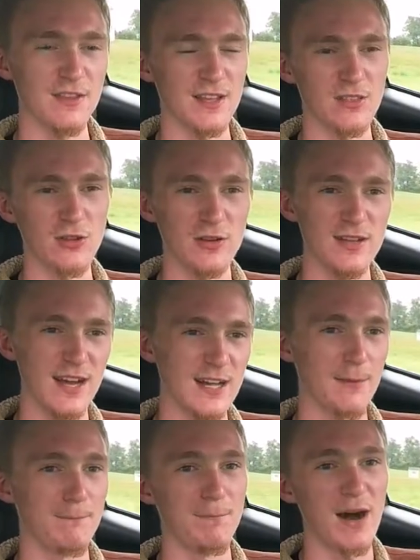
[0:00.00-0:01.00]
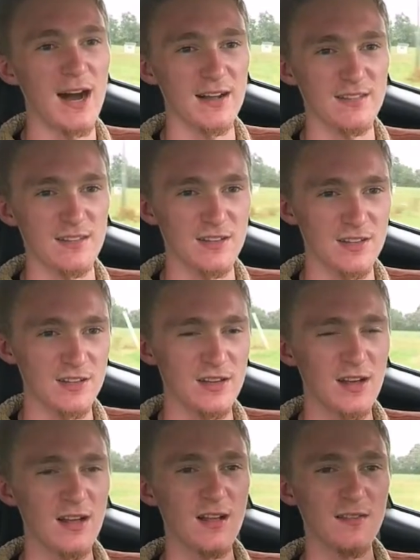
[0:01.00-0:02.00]
They look kind of boxy,
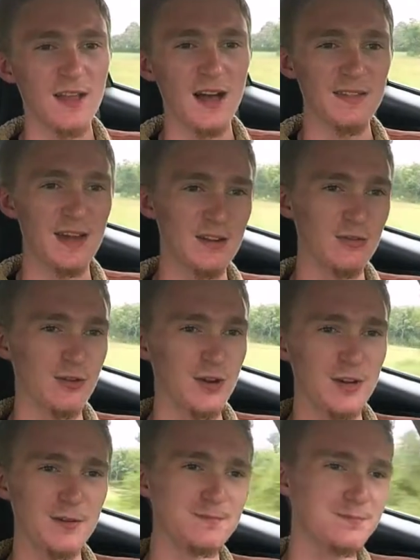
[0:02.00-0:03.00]
not that great.